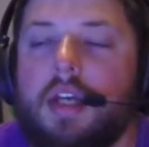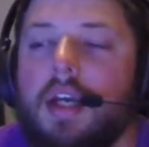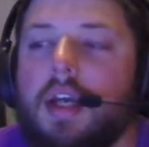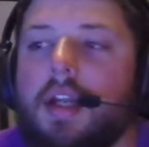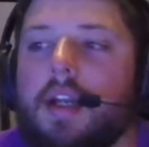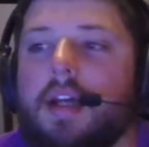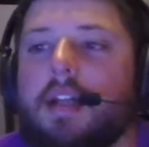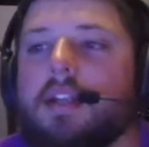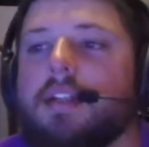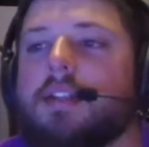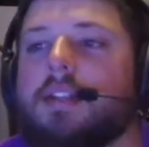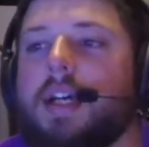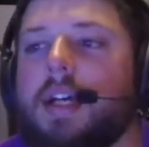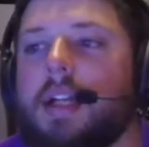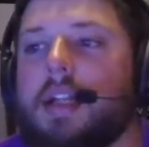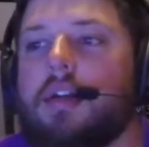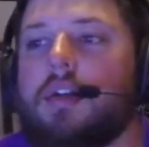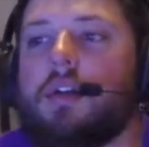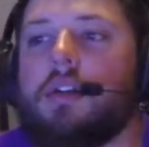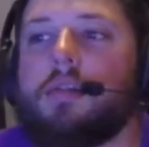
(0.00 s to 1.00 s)
And I
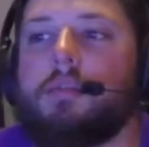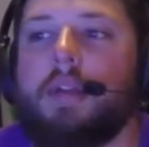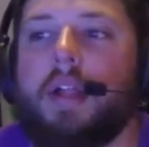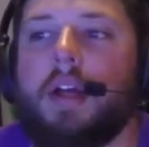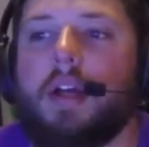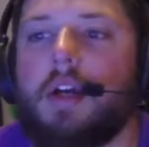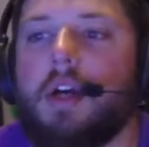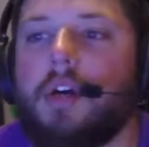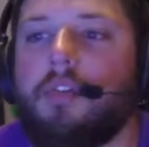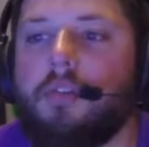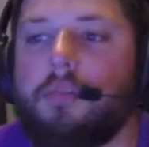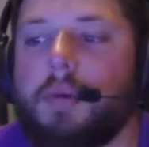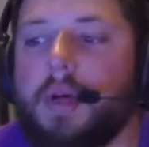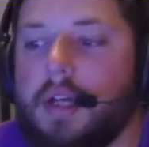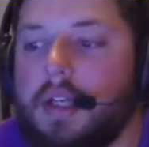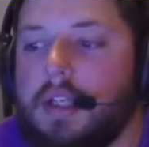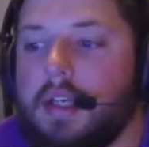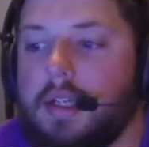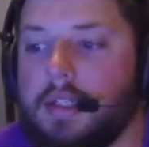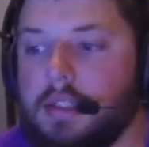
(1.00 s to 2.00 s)
decided on the Black Coffee
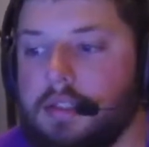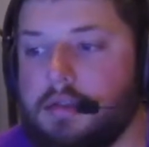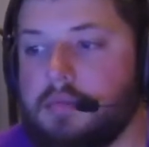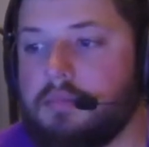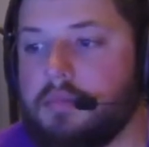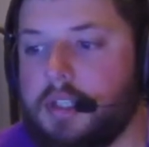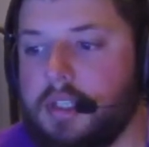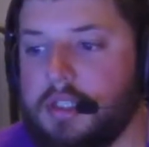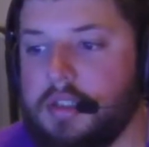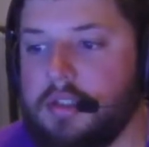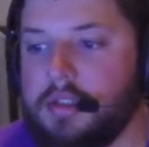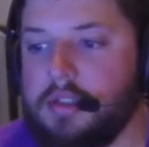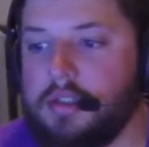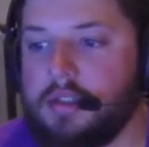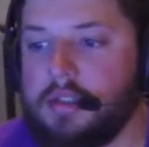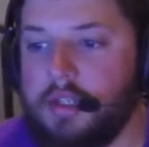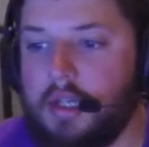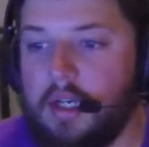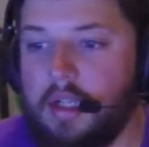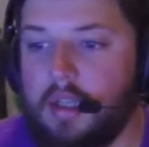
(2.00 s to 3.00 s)
Podcast
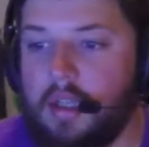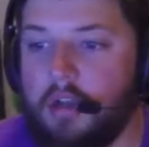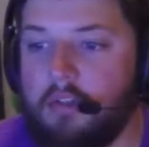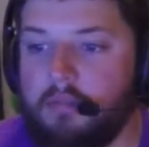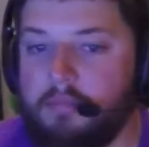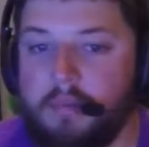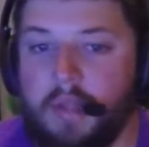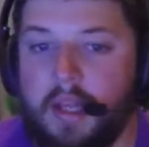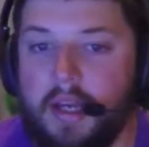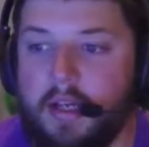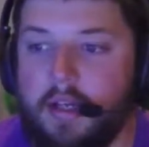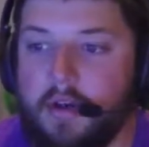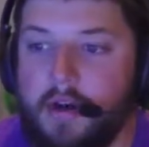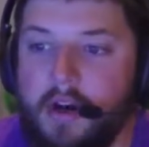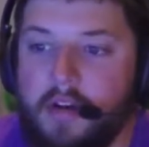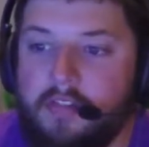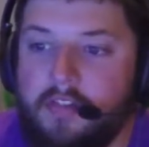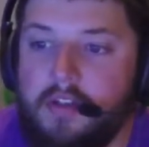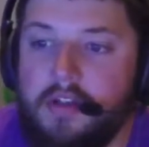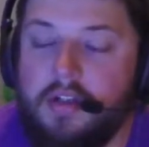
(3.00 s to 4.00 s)
because I love black
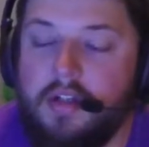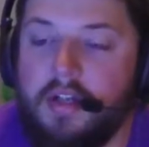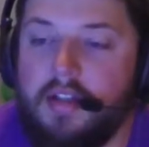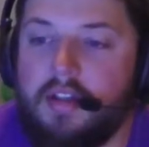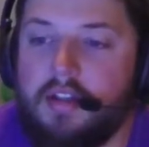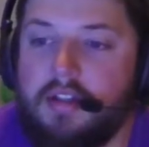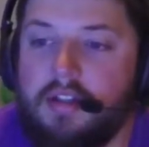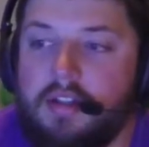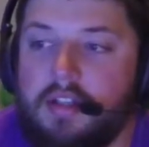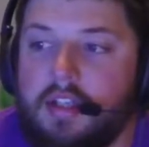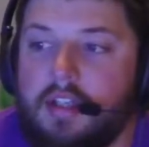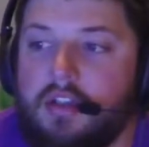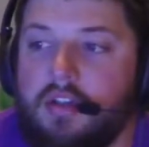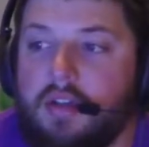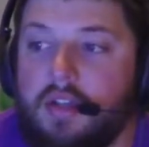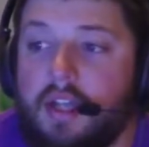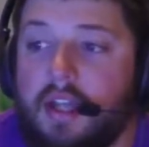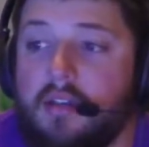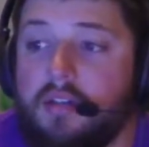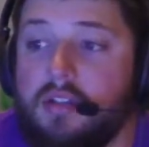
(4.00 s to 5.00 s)
coffee, and I think that you
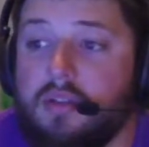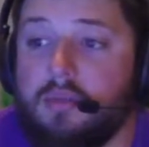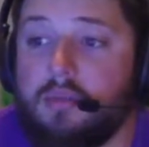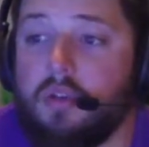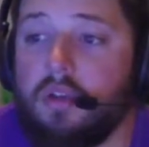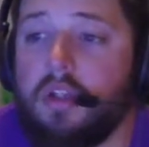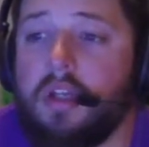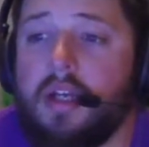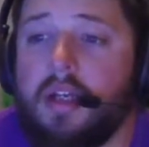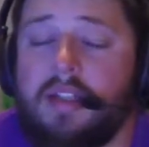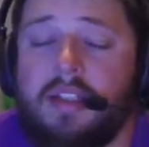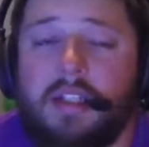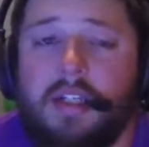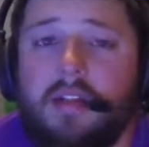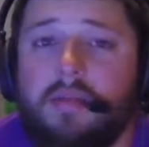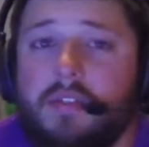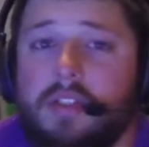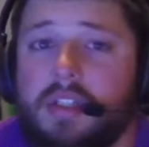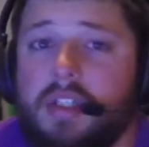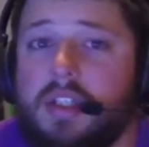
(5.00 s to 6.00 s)
can have some really nice
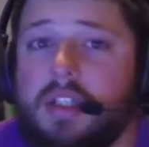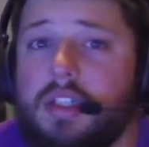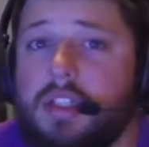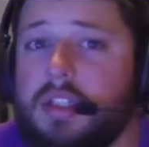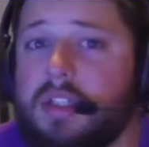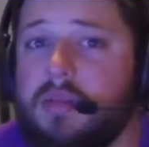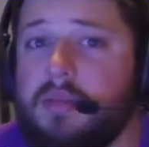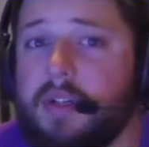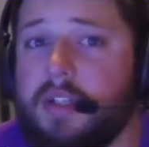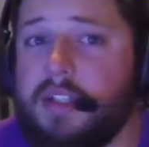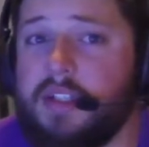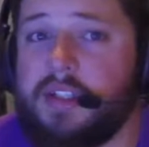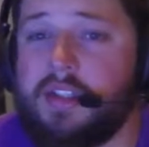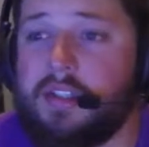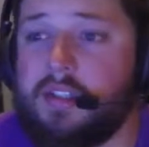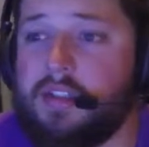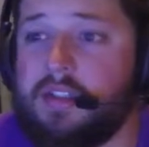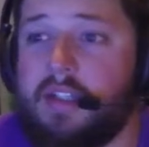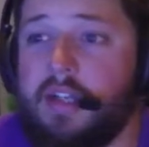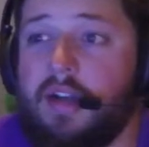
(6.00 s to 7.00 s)
conversations by just
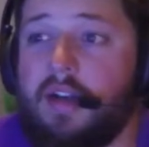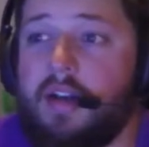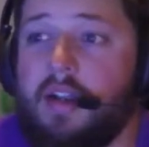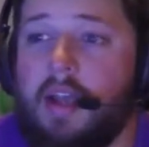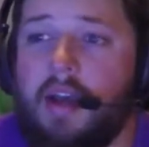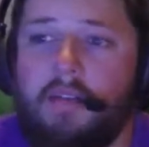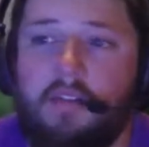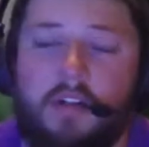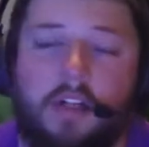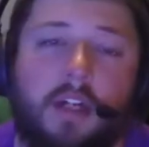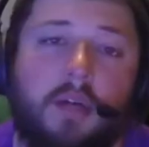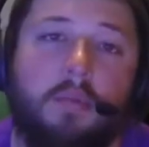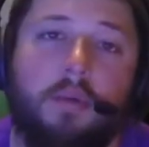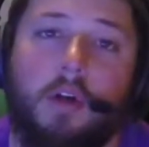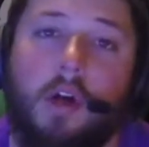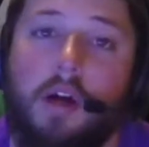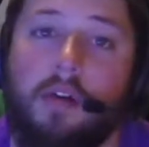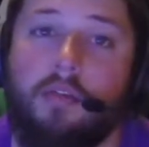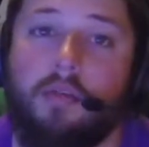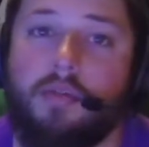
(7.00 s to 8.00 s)
sitting down and having a cup of
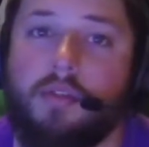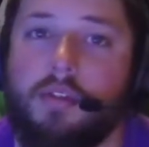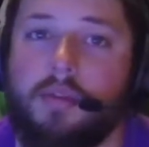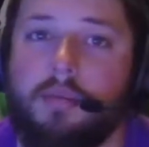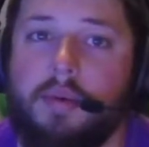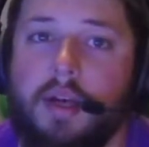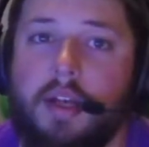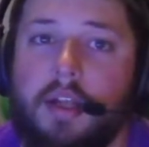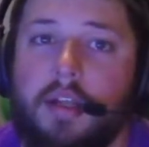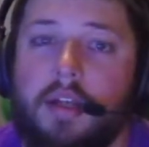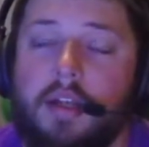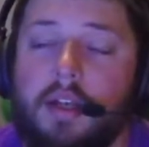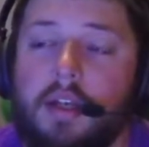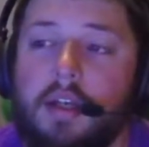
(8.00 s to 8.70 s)
coffee with somebody.